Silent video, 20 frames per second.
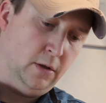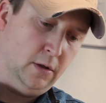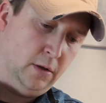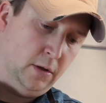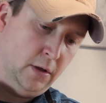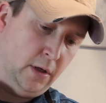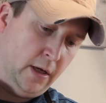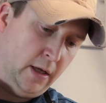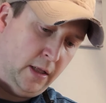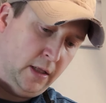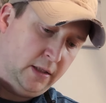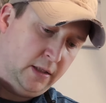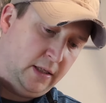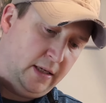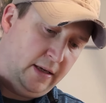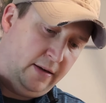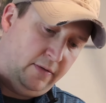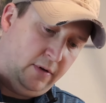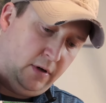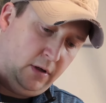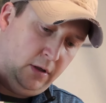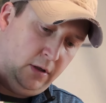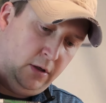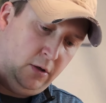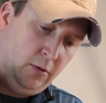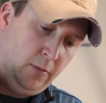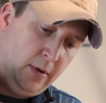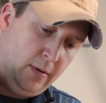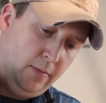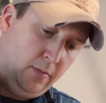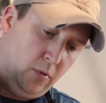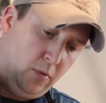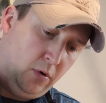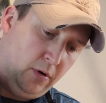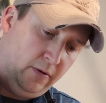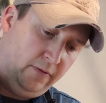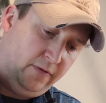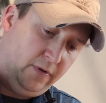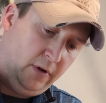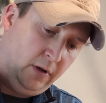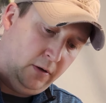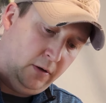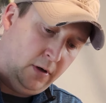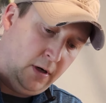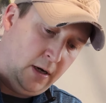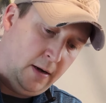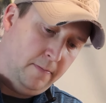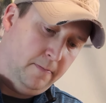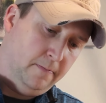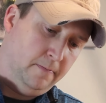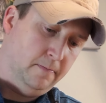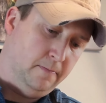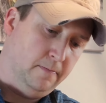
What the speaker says: Yeah, let's give it a little bit more. Fill her up.